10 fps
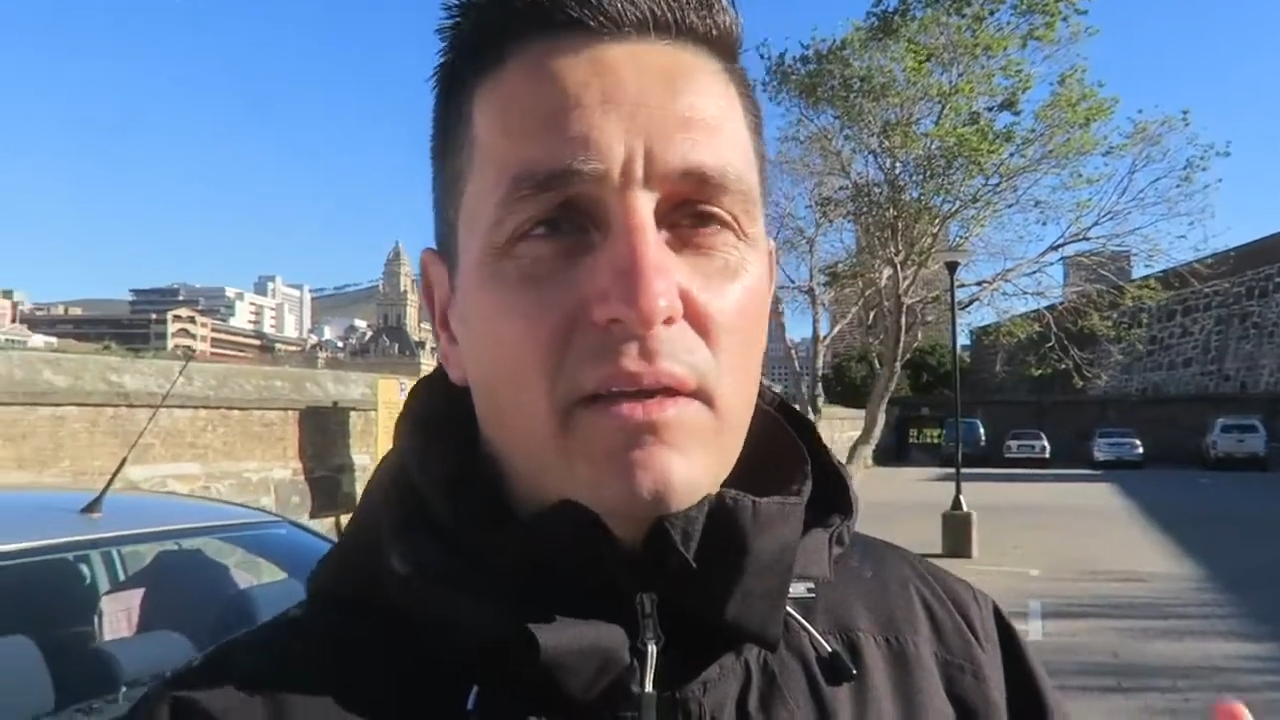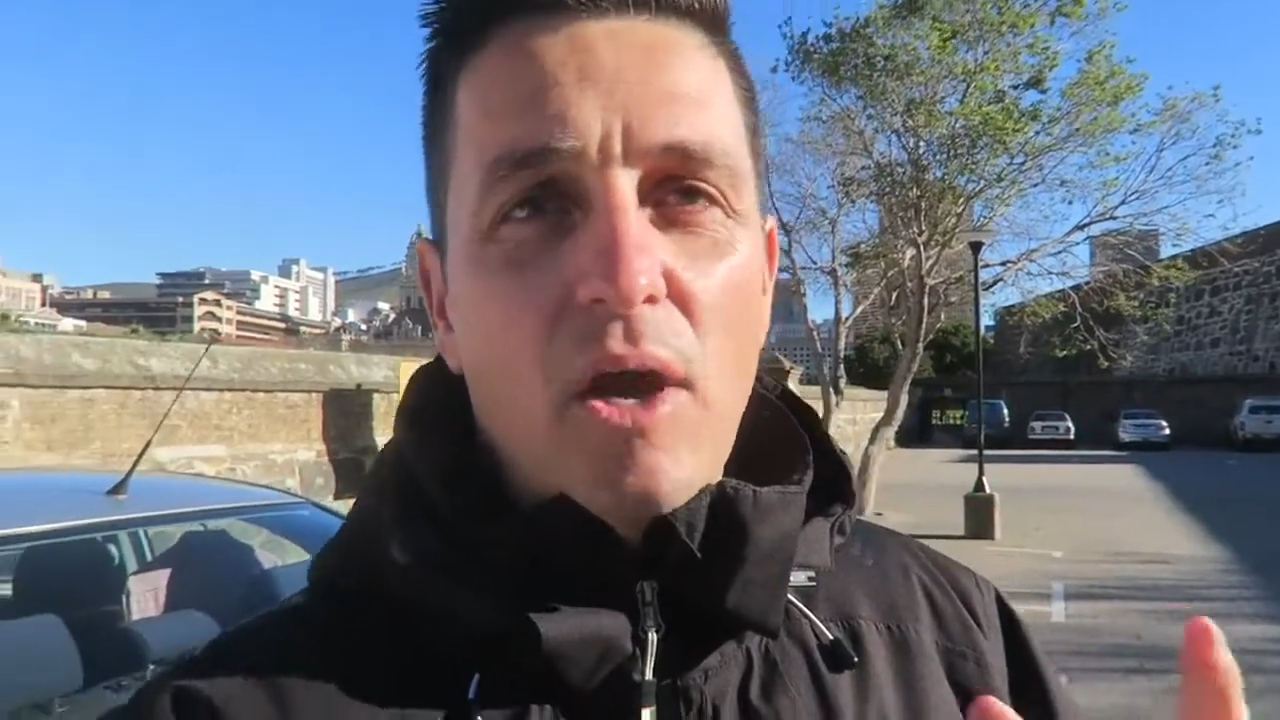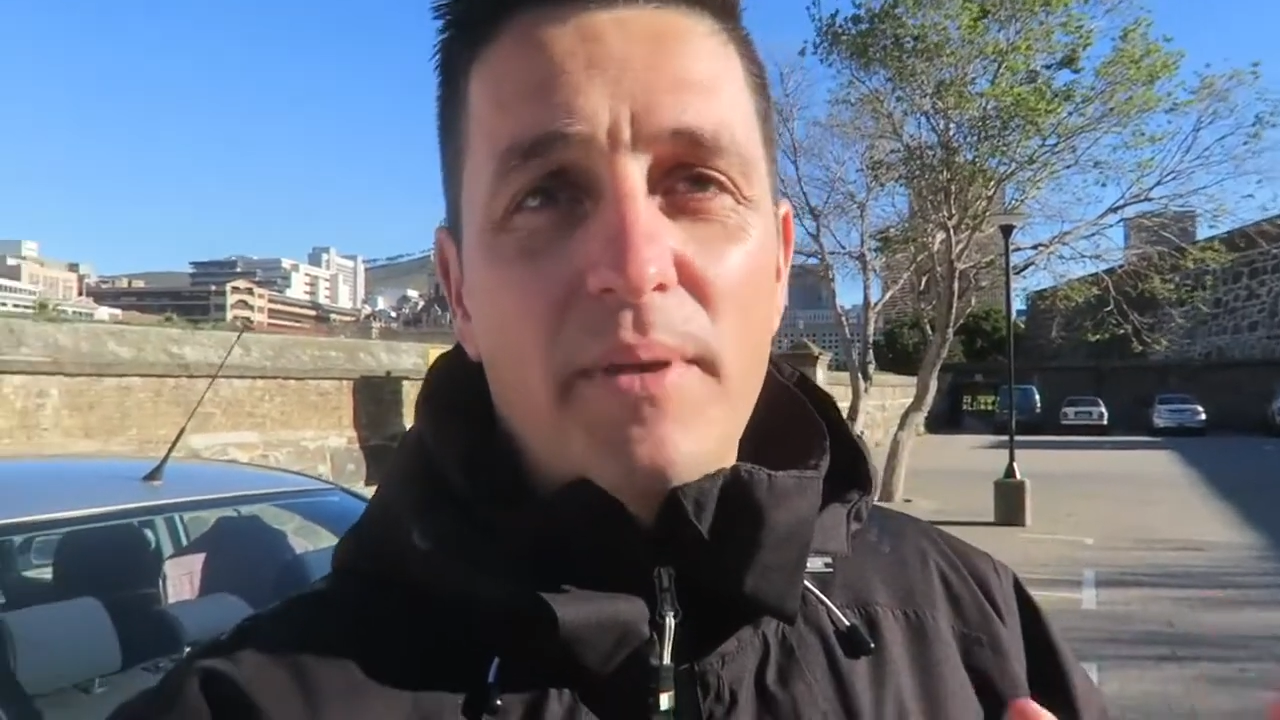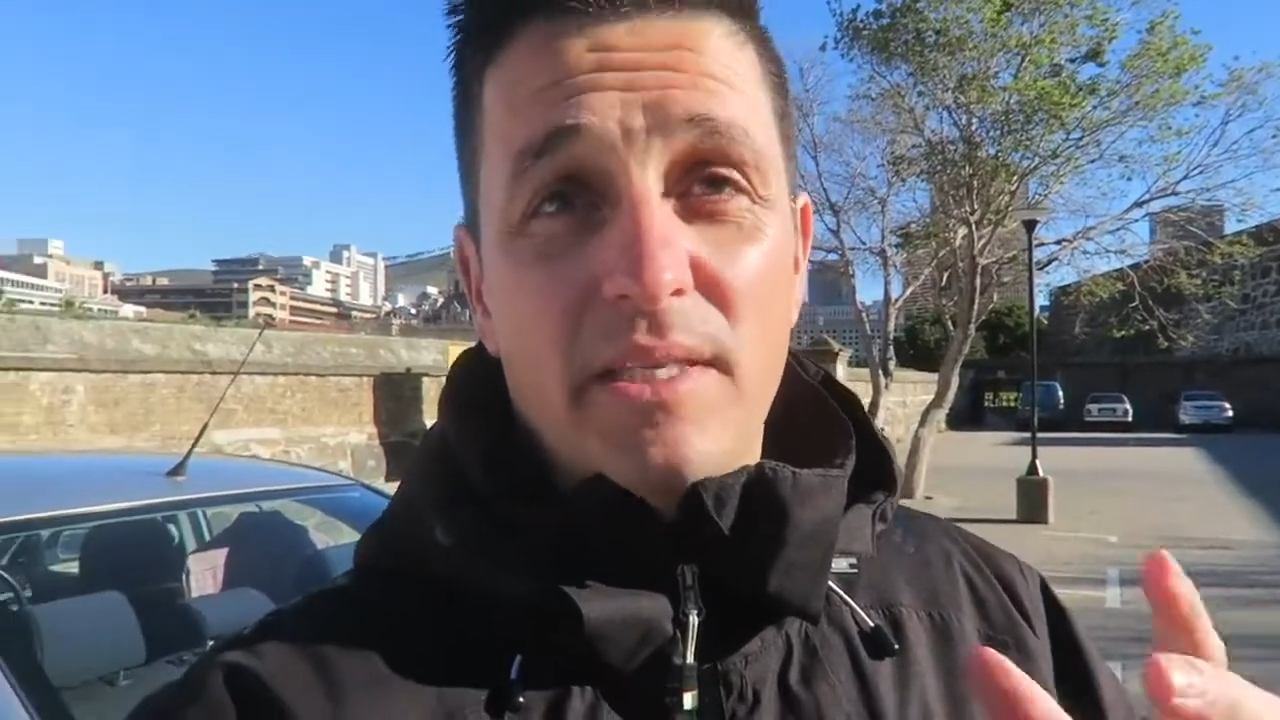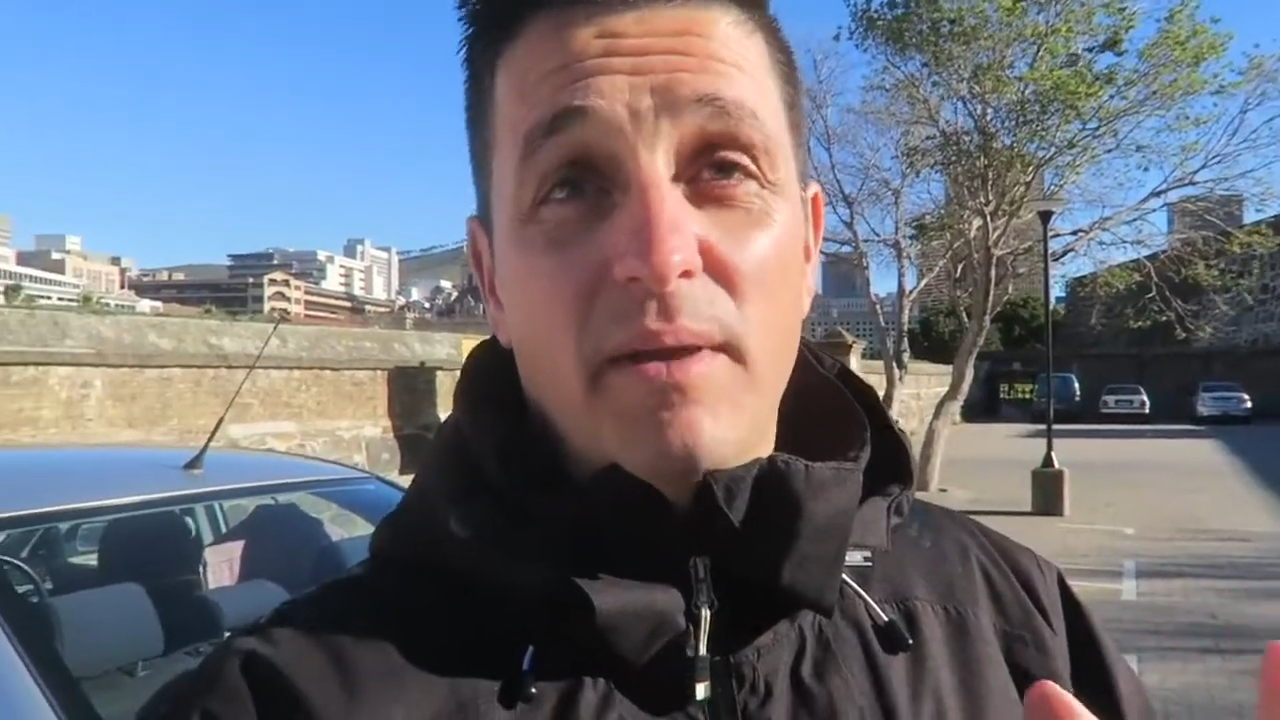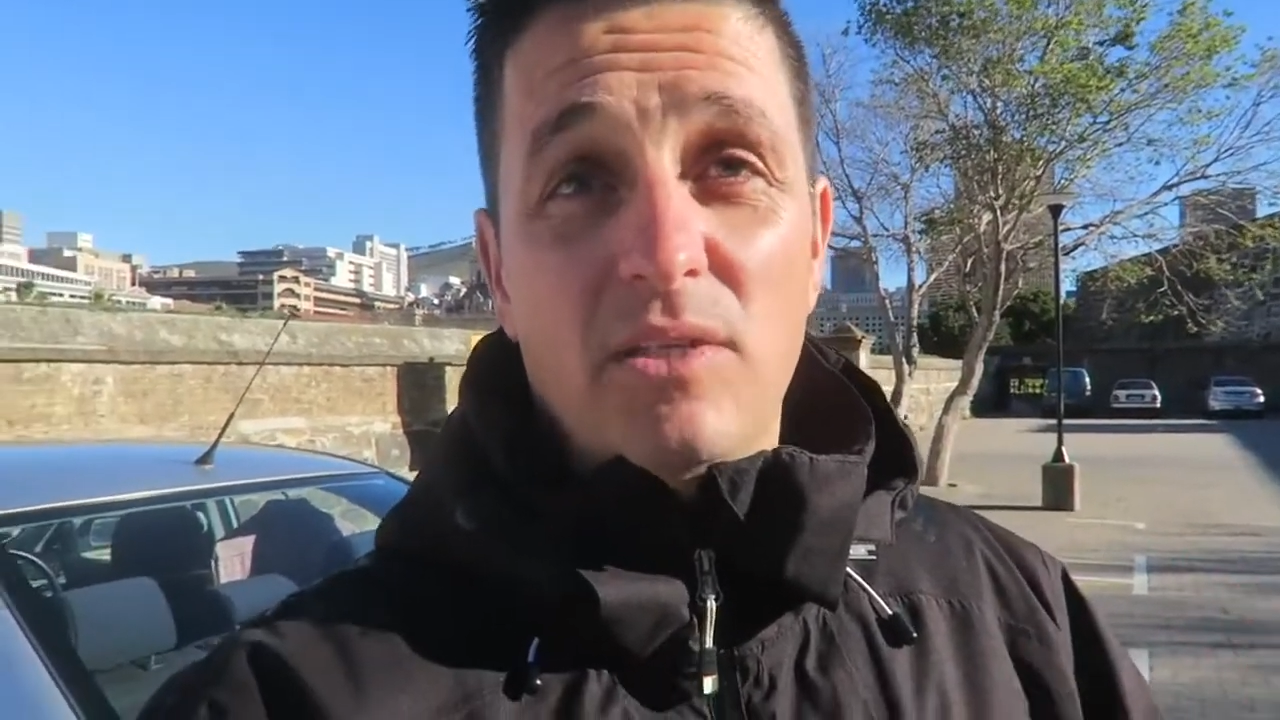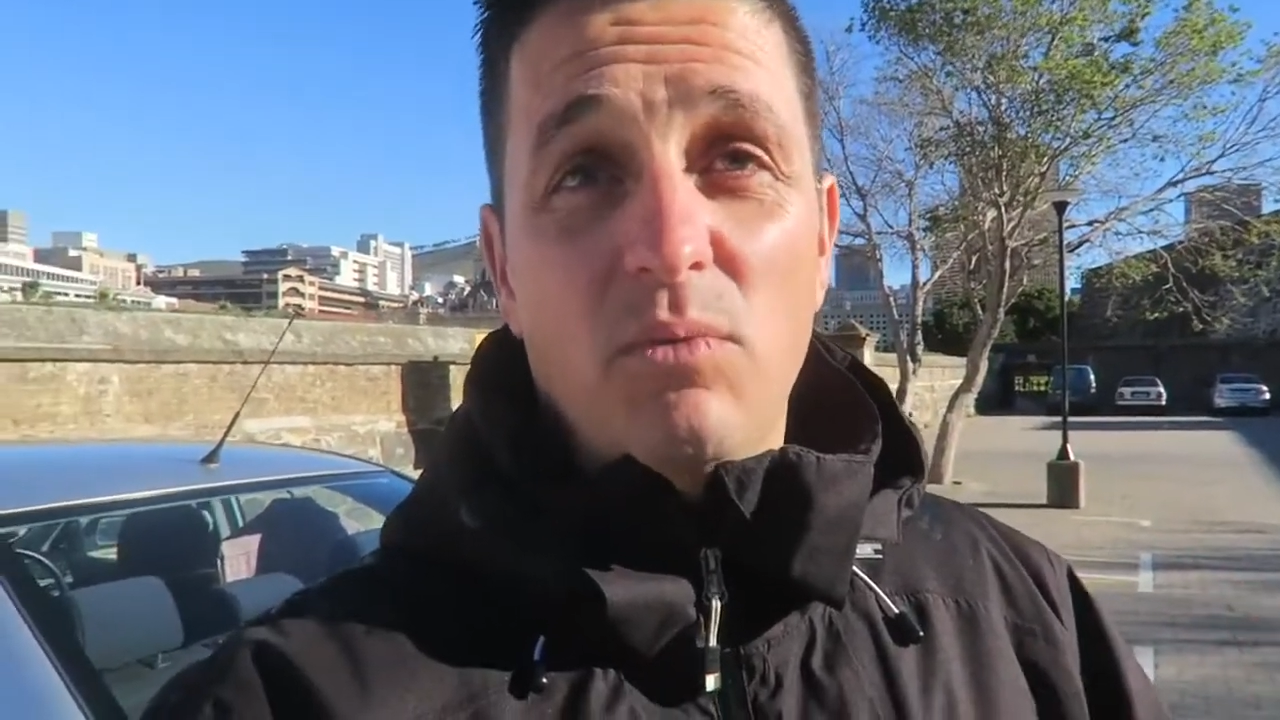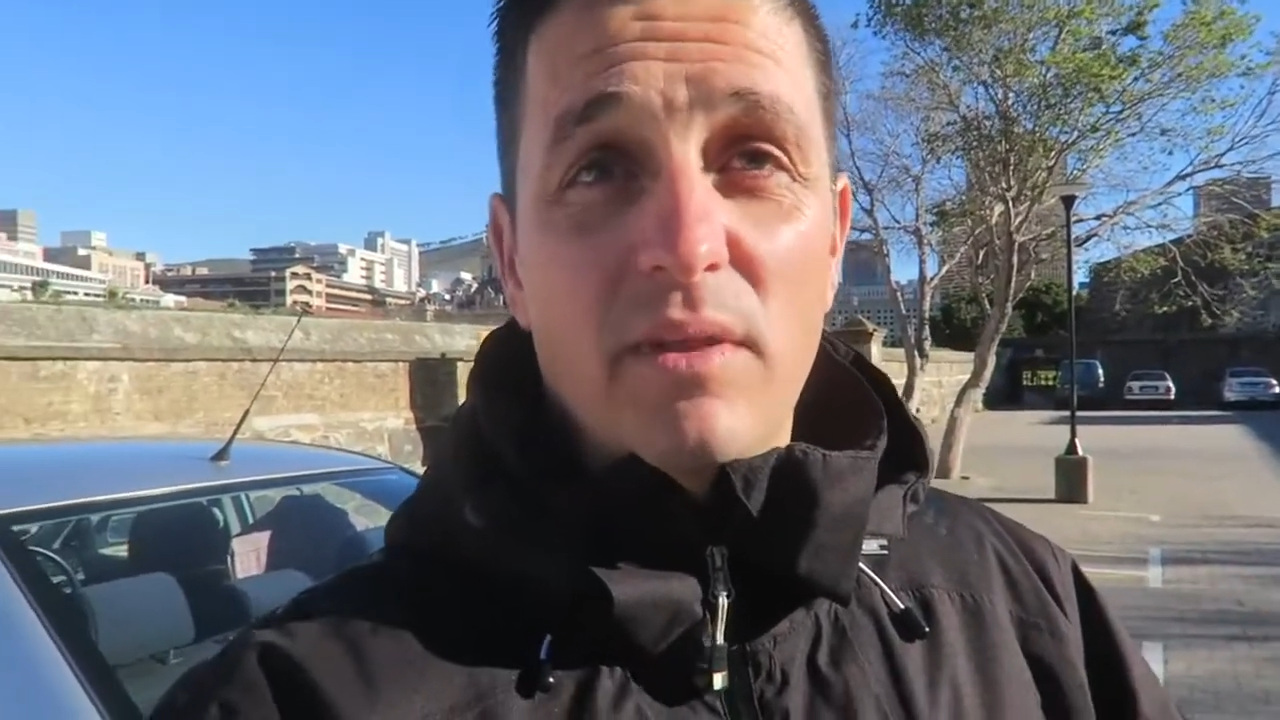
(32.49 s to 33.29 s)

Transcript: copious amounts of